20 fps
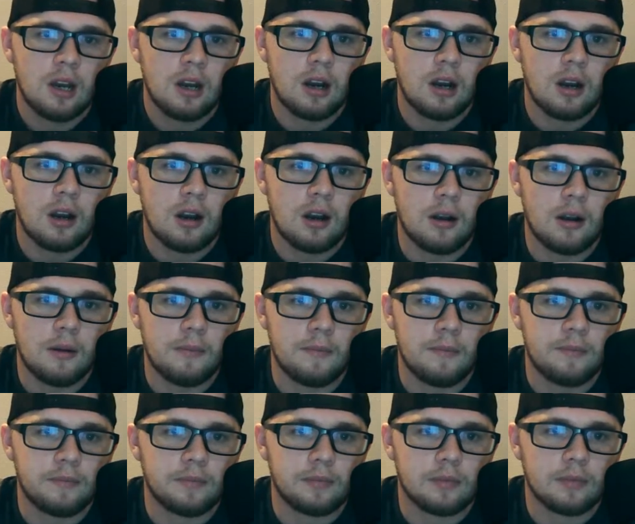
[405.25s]

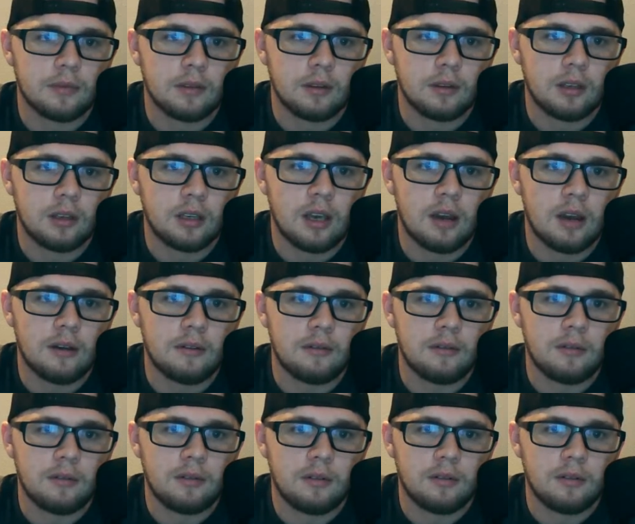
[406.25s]
Got
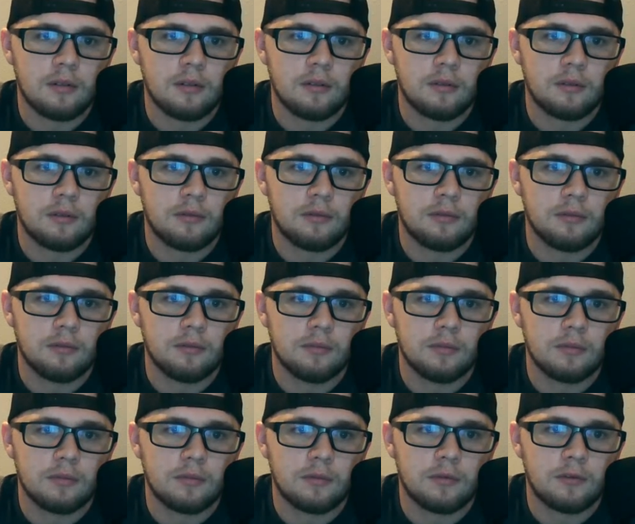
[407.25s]

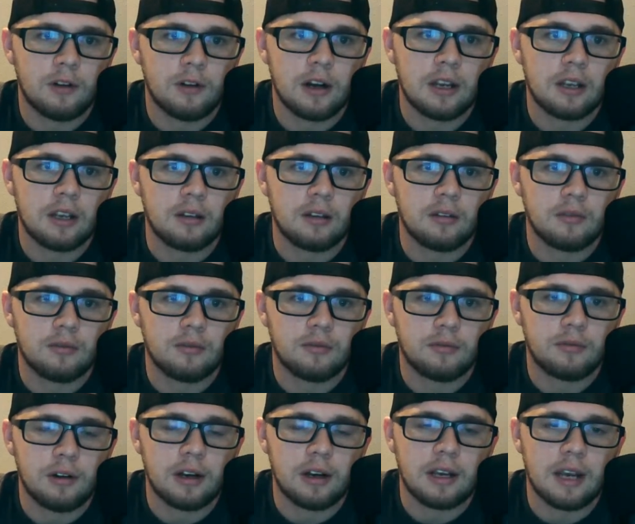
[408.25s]

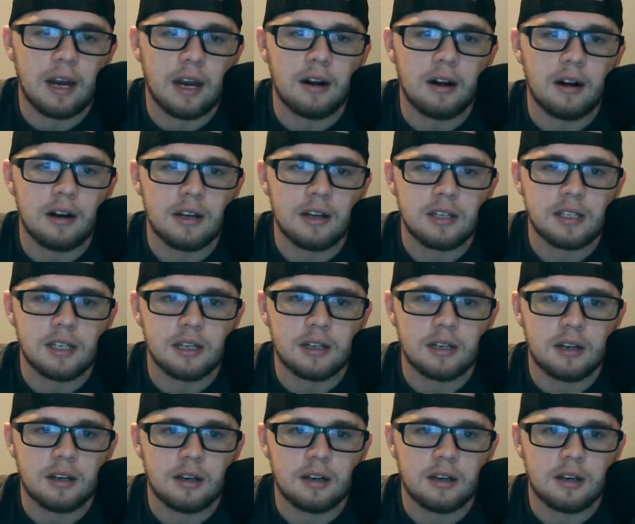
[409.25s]
Frank Harris and